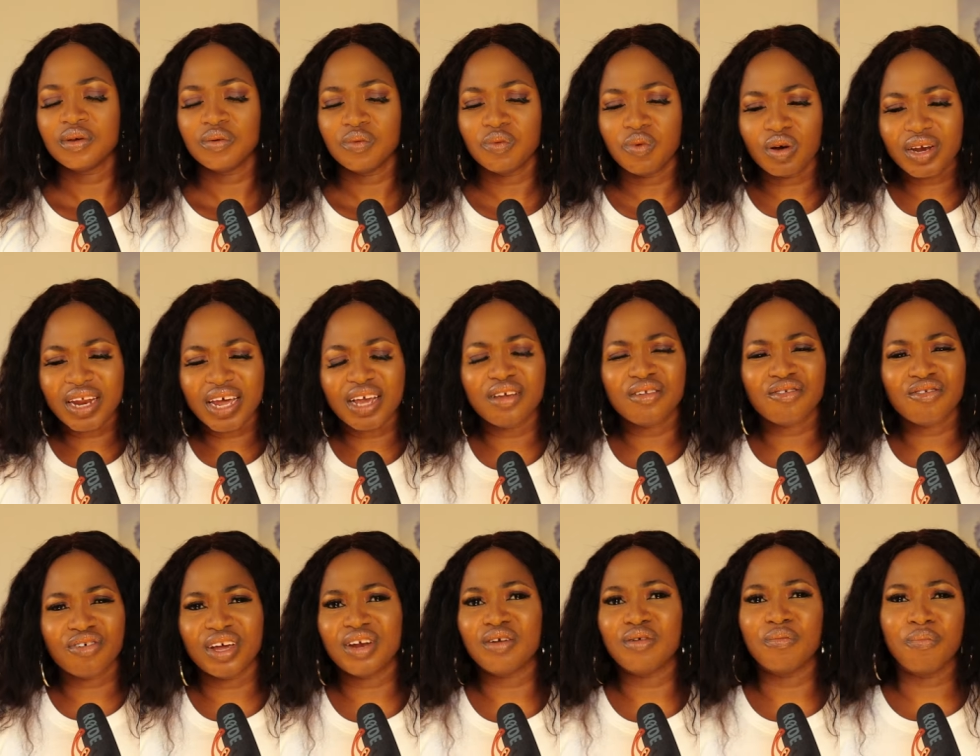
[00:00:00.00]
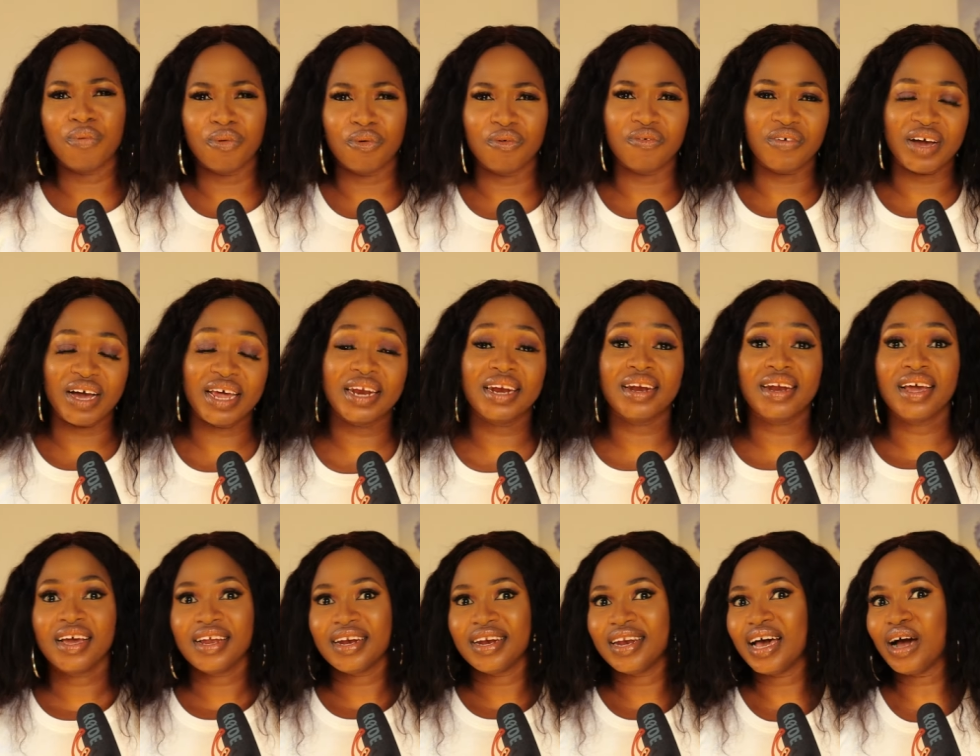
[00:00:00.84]
What are you trying to prove?
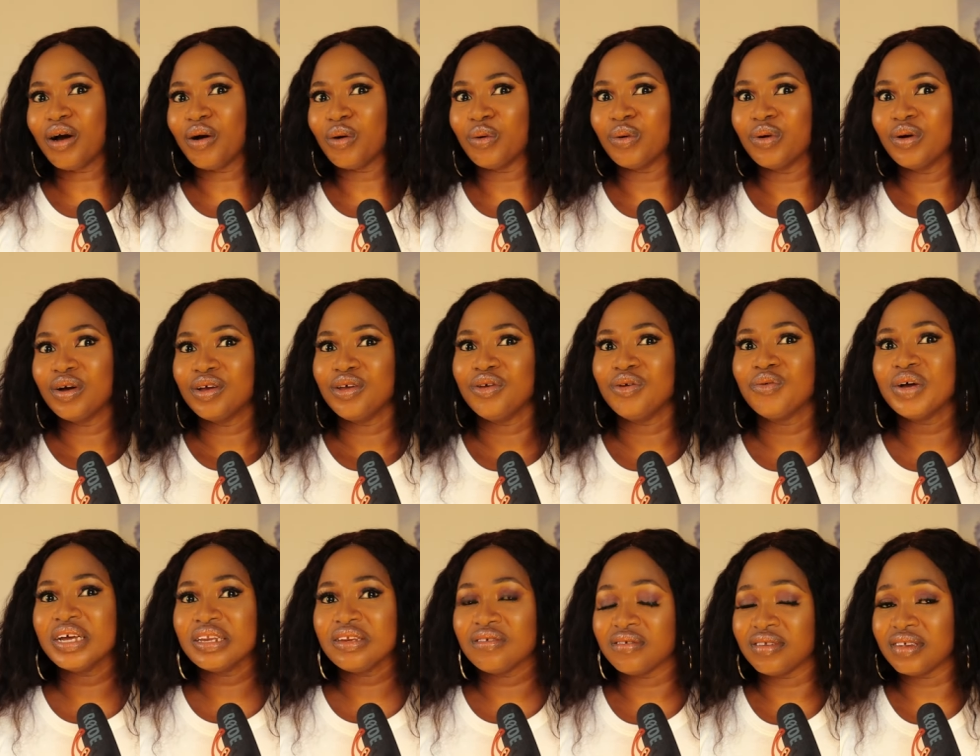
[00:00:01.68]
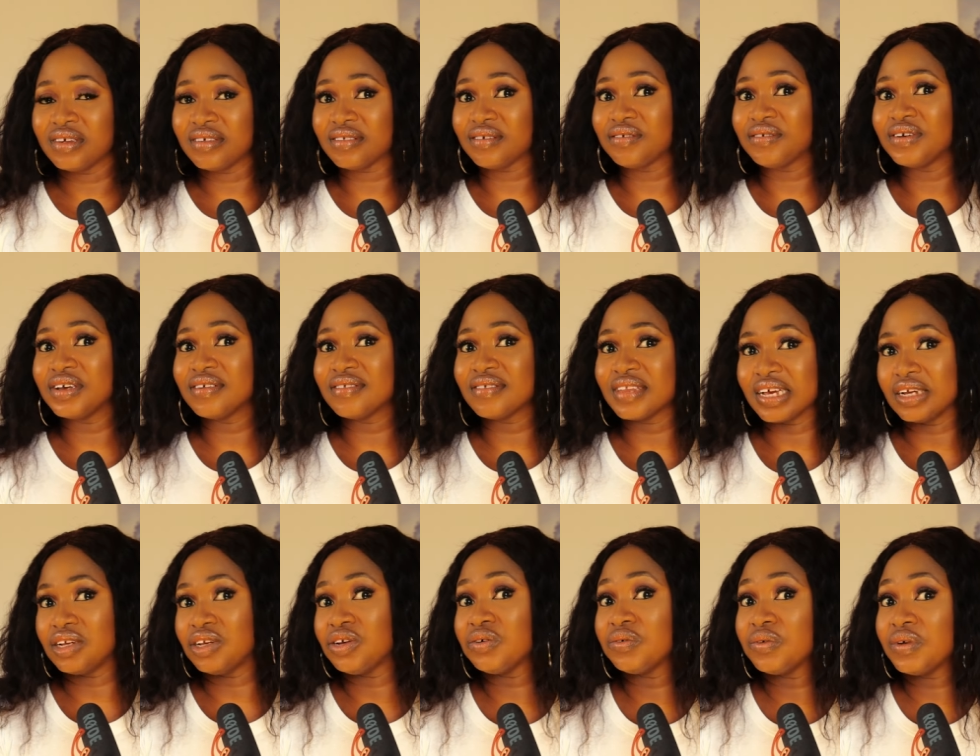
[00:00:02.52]
And now you went to disgrace
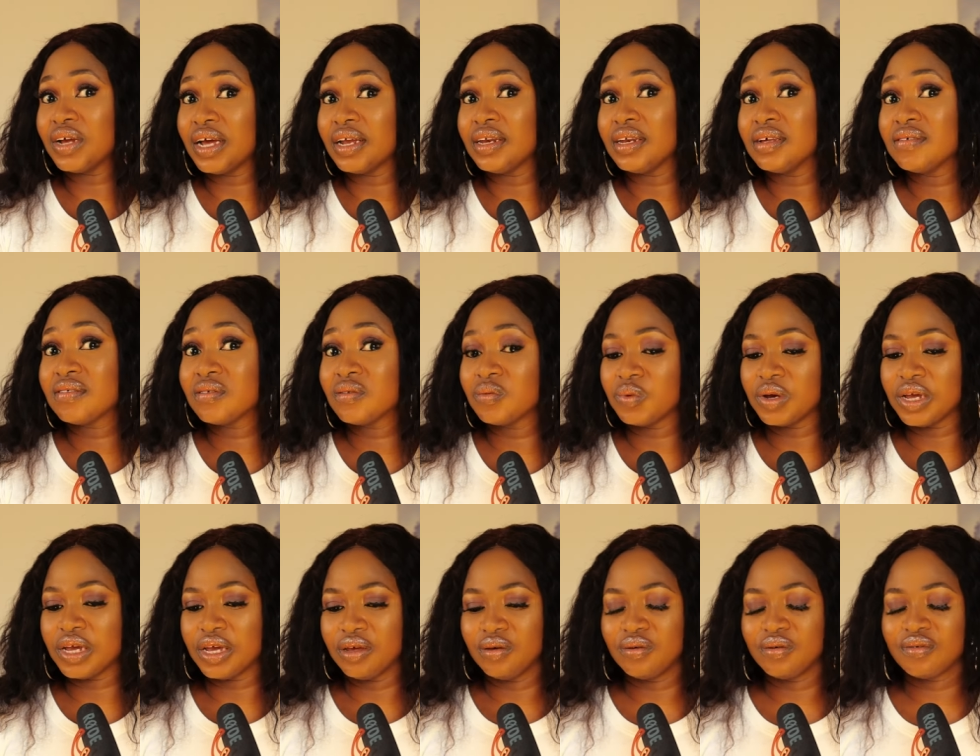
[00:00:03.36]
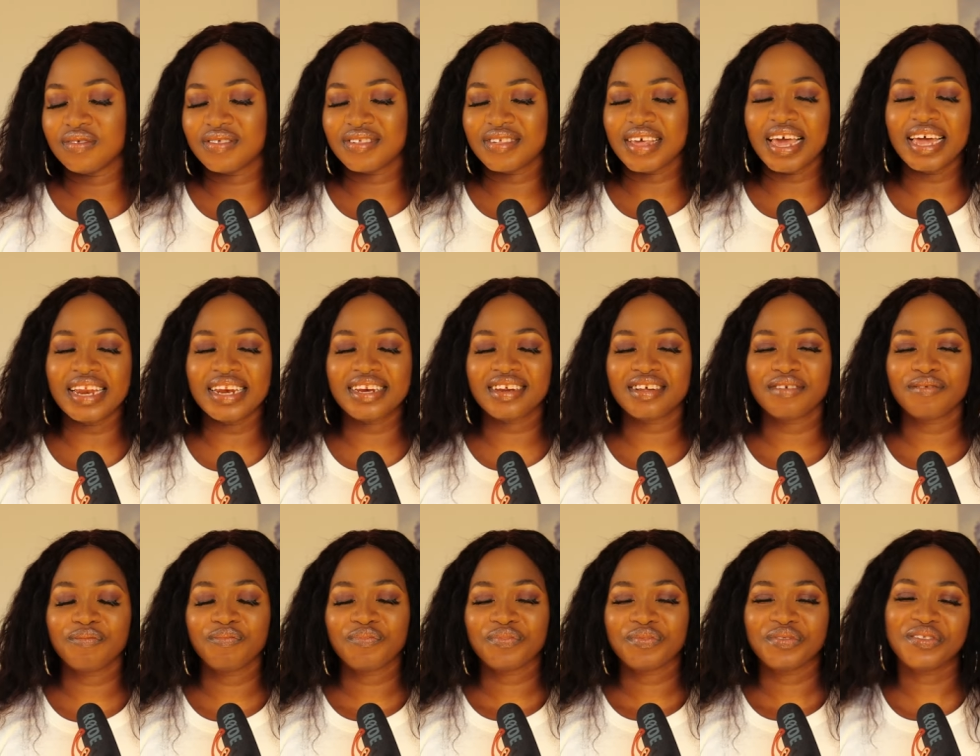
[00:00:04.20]
Nigeria this way. You said,
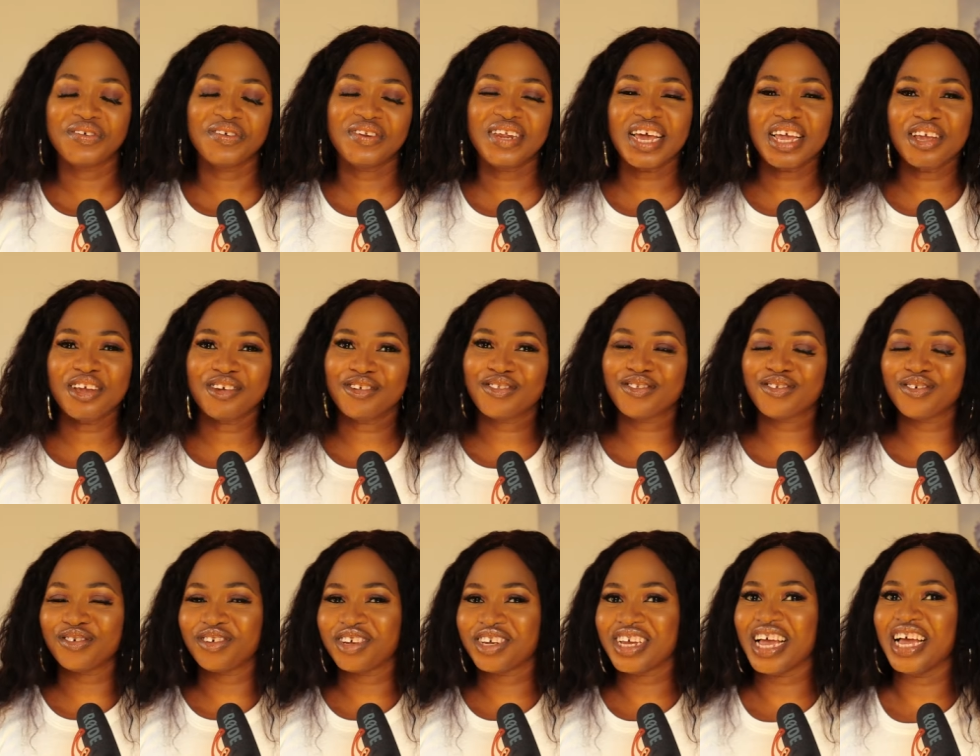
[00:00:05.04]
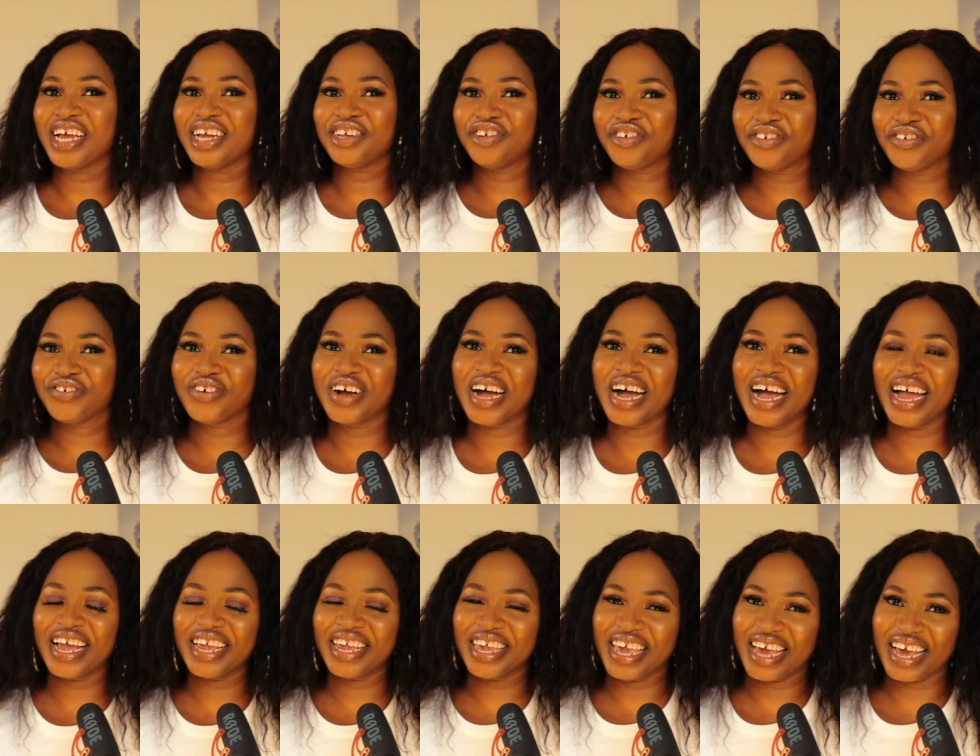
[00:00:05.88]
did they used to charge you
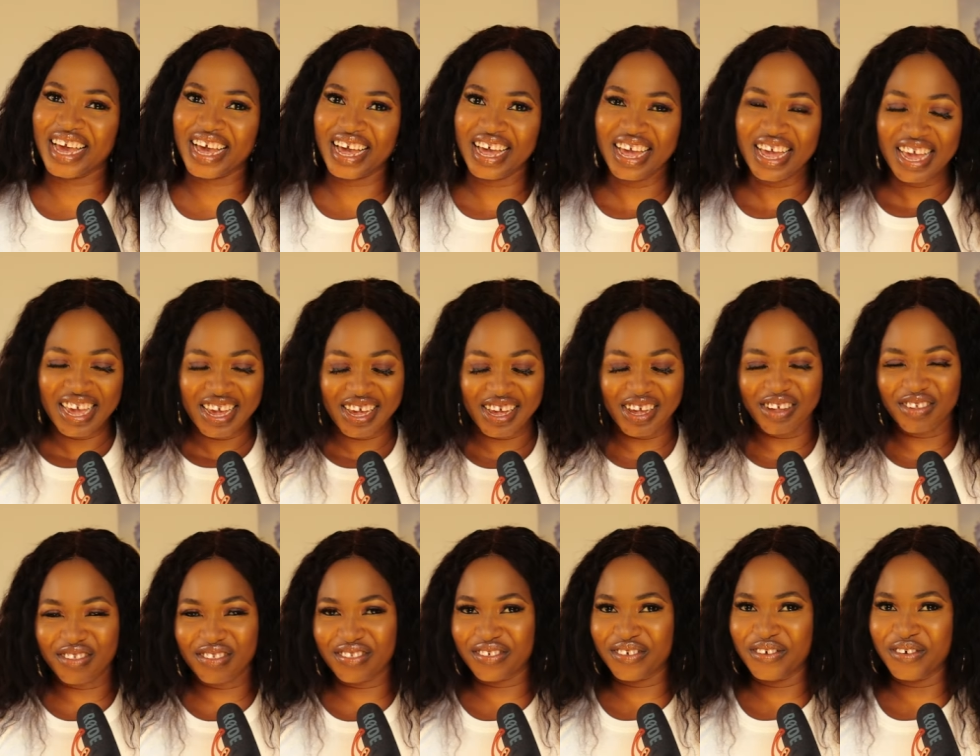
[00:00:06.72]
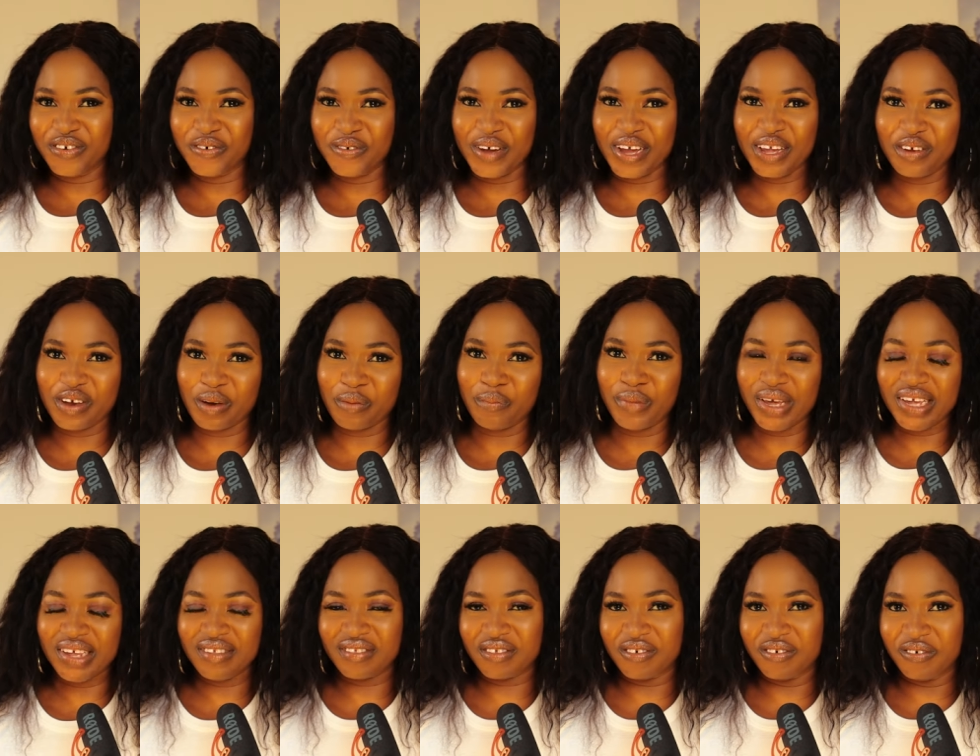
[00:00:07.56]
higher in school when you are
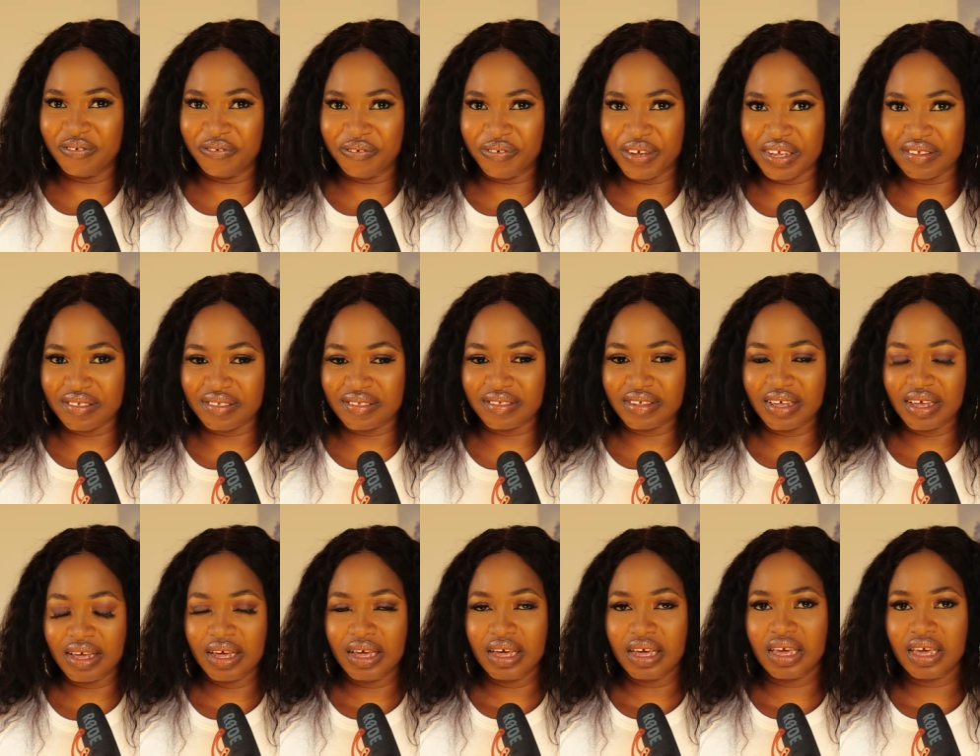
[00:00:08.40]
paying school fees?